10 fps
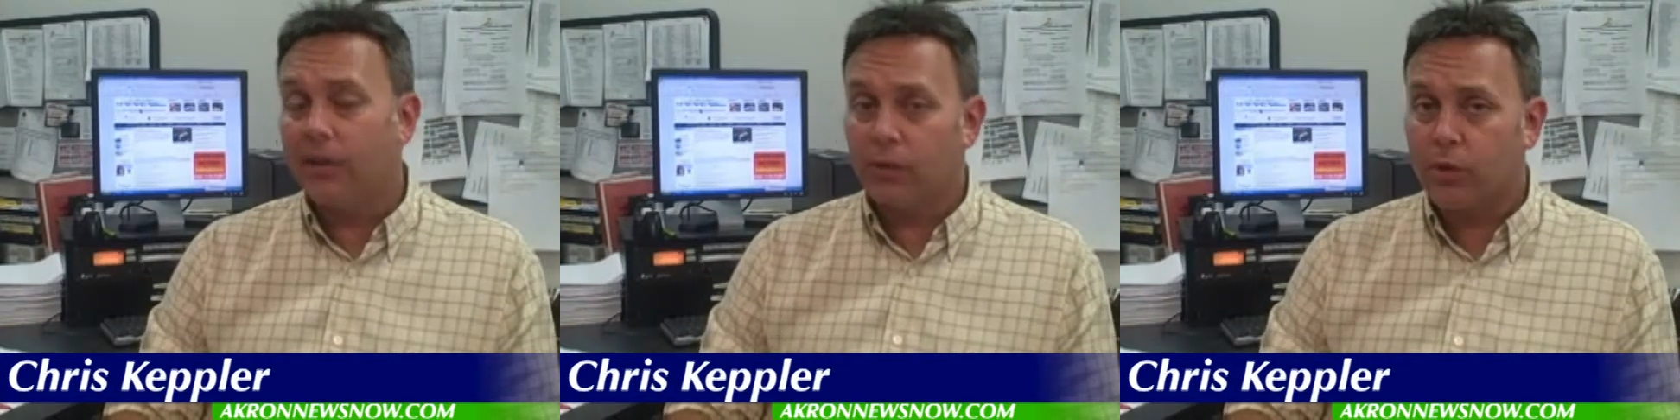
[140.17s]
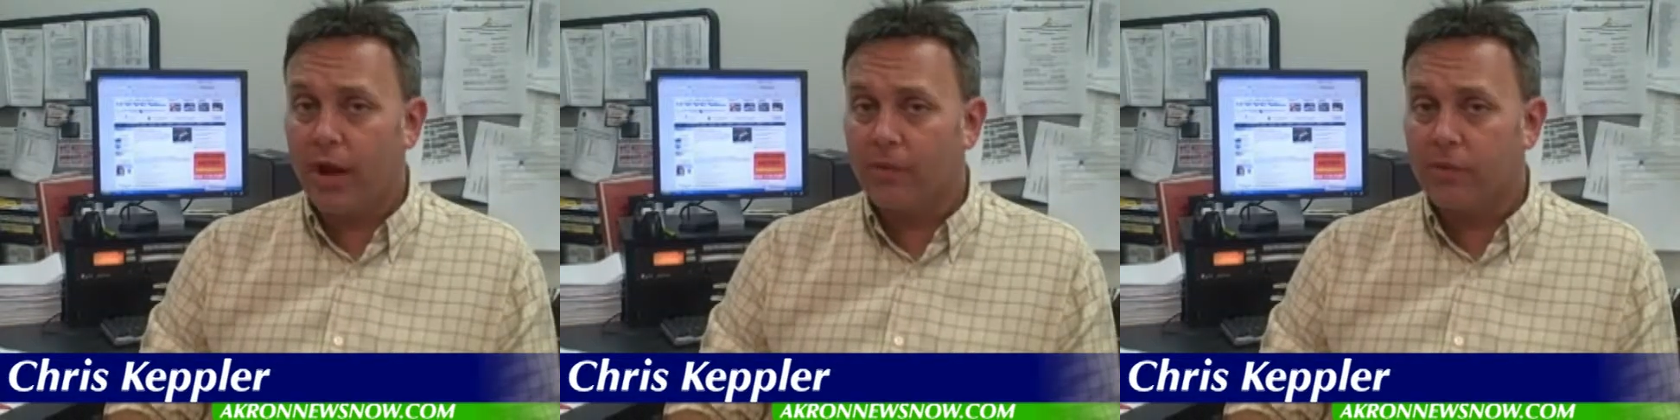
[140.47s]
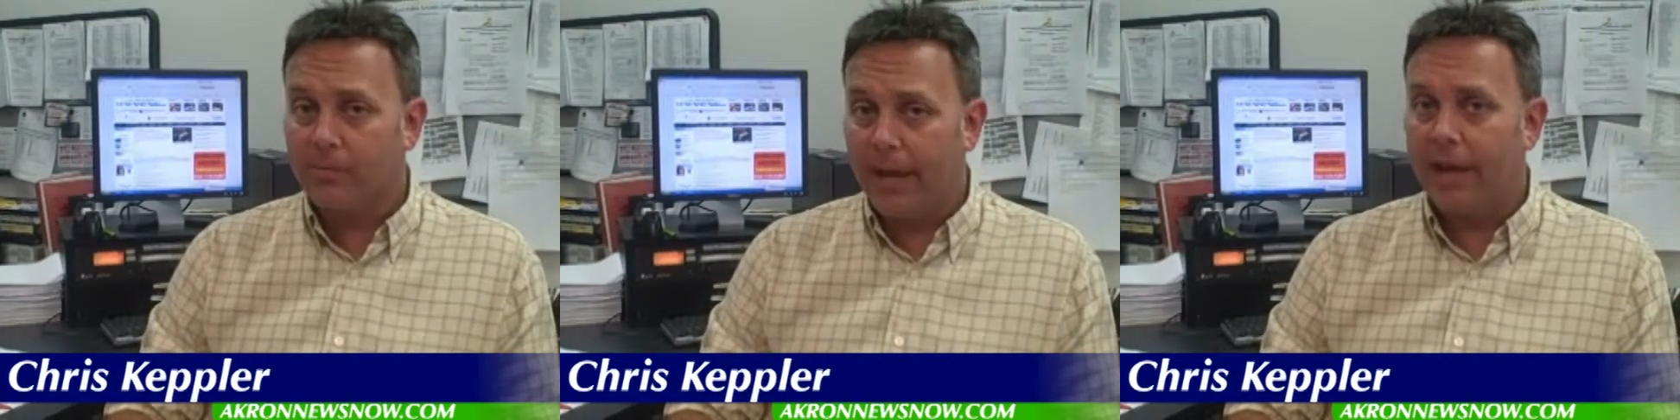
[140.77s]
Little
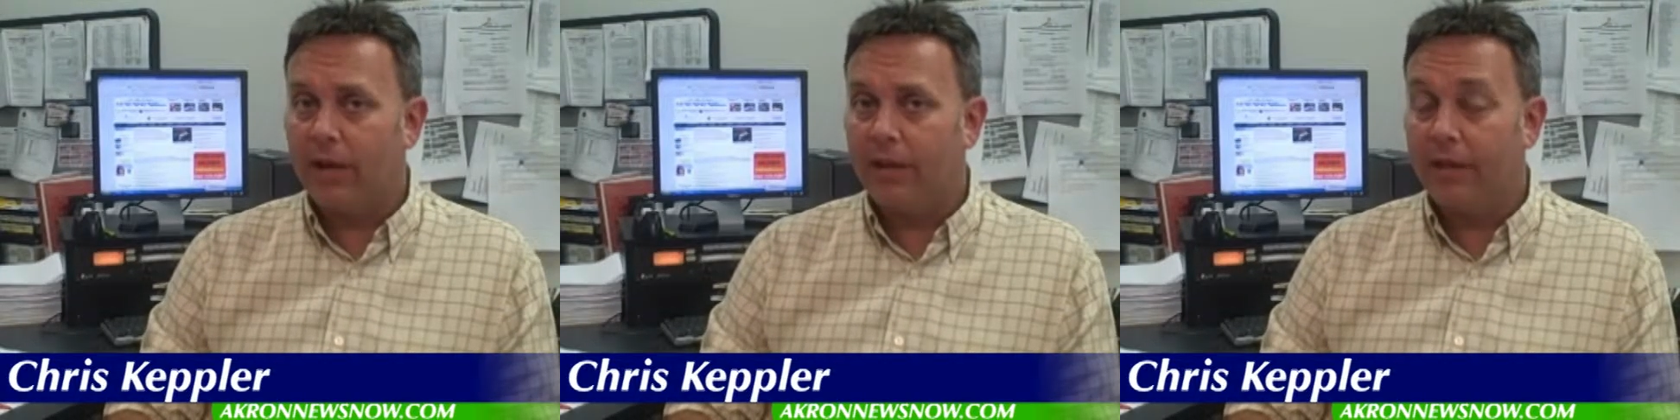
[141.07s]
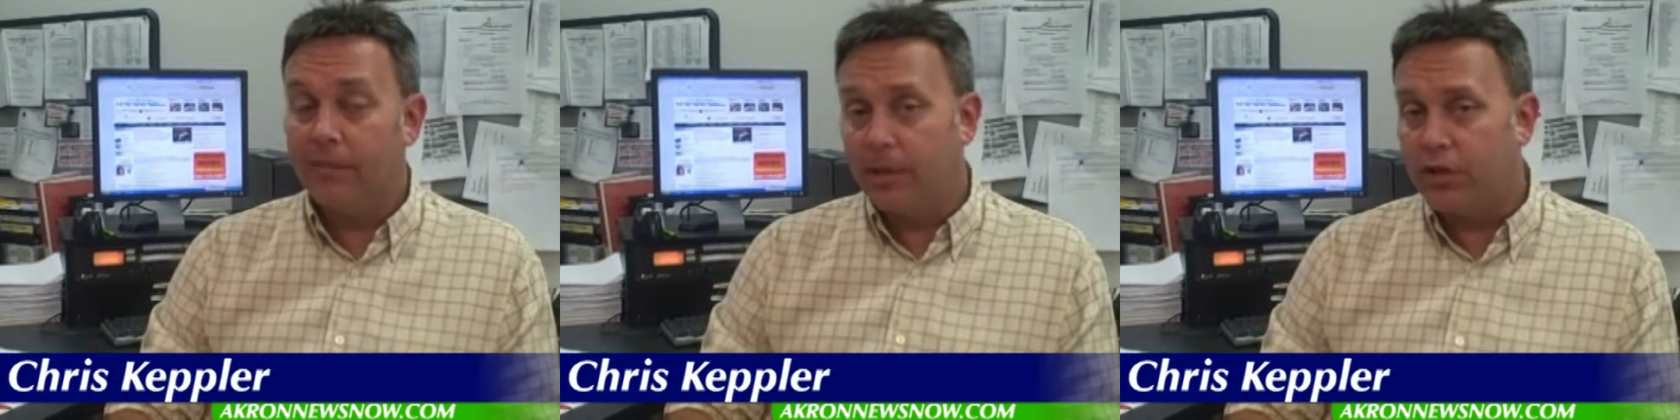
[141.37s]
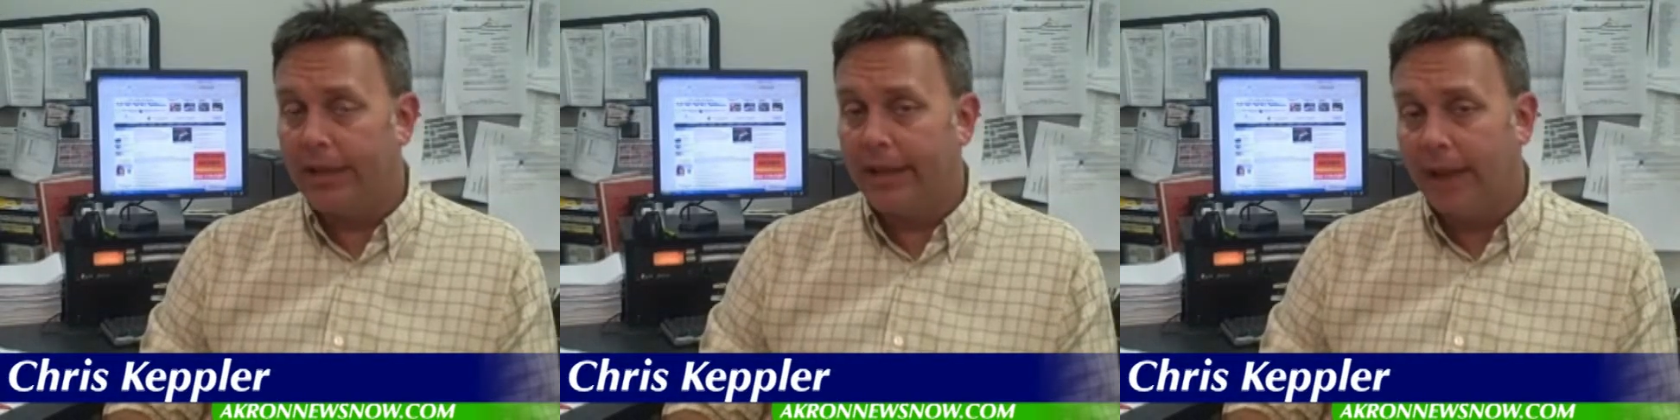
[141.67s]
Traverse Bay area of
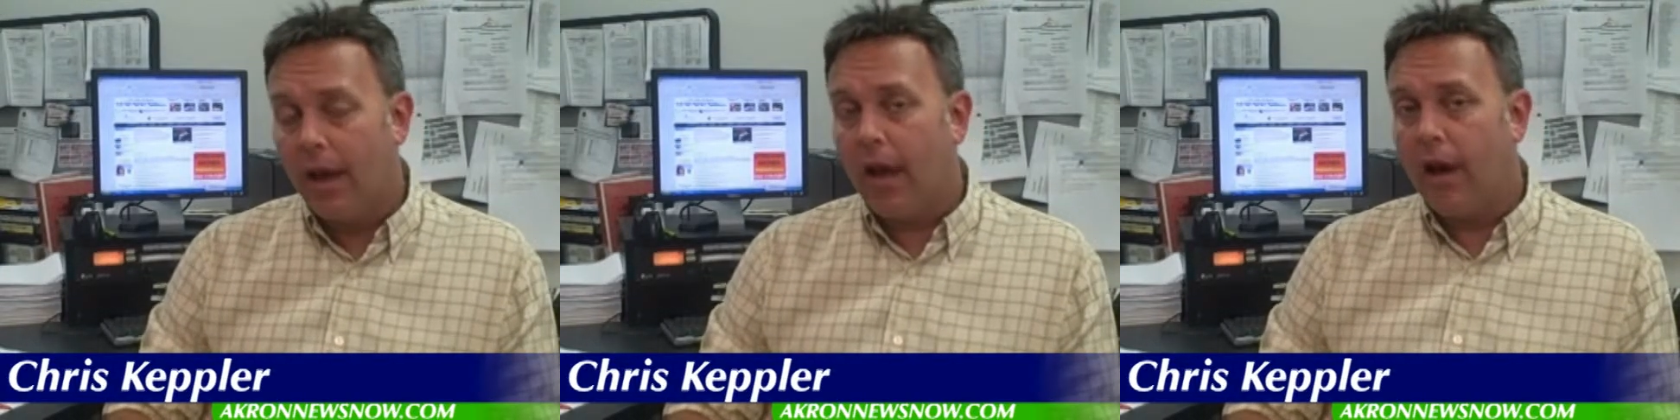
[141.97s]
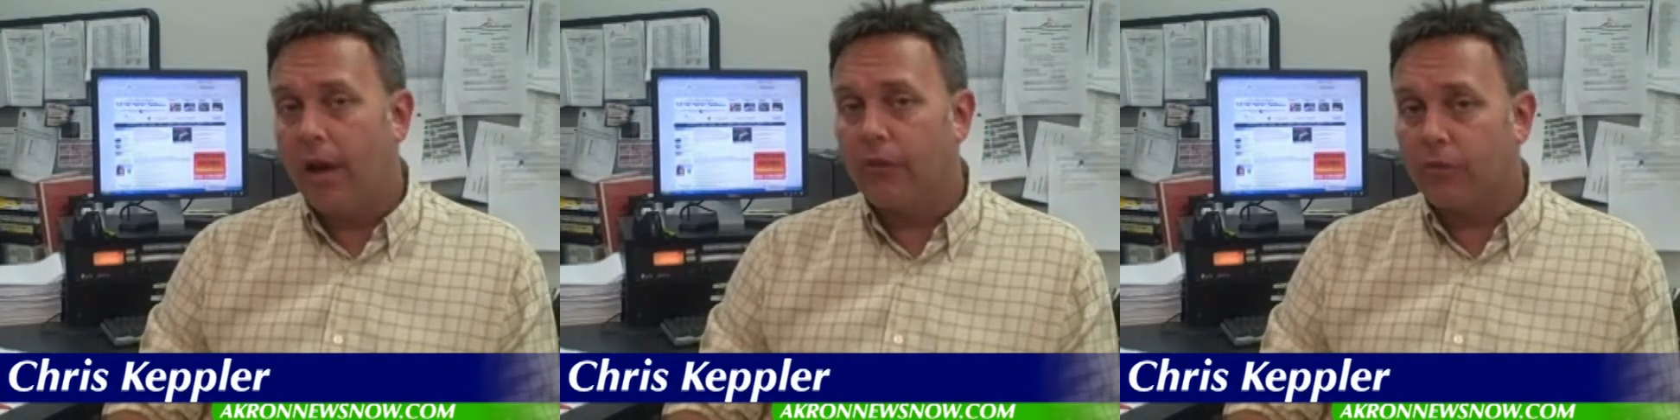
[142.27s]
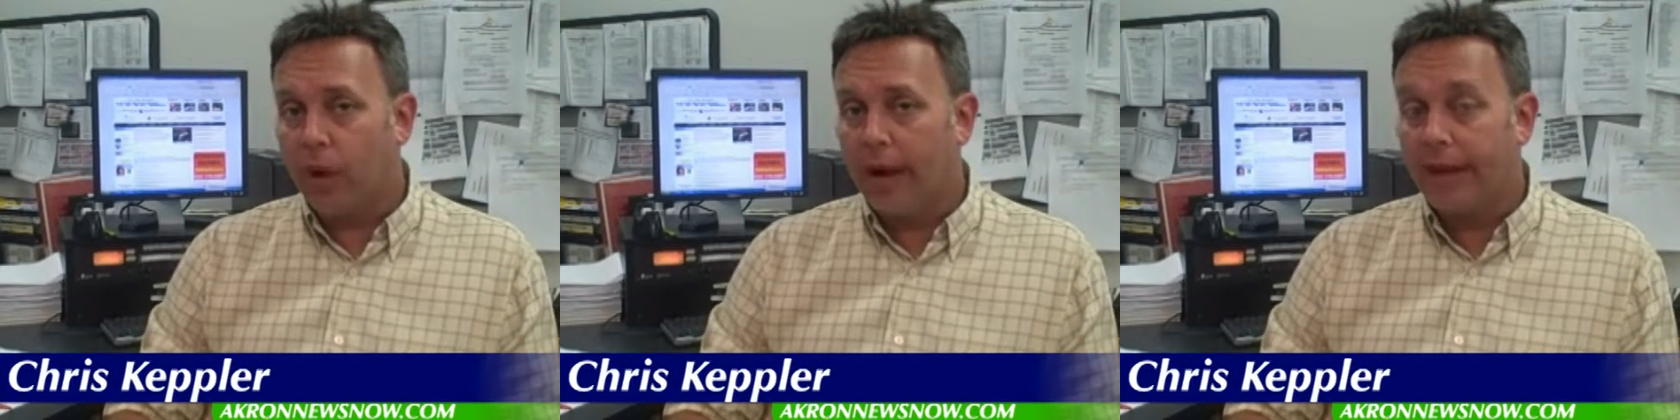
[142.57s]
Michigan on
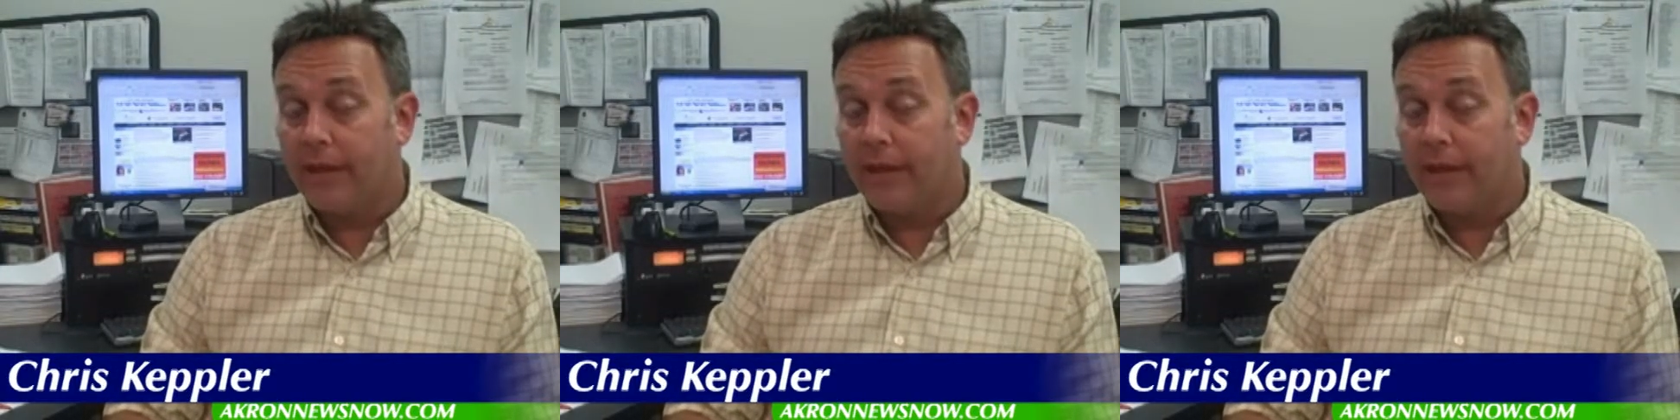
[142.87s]
Friday.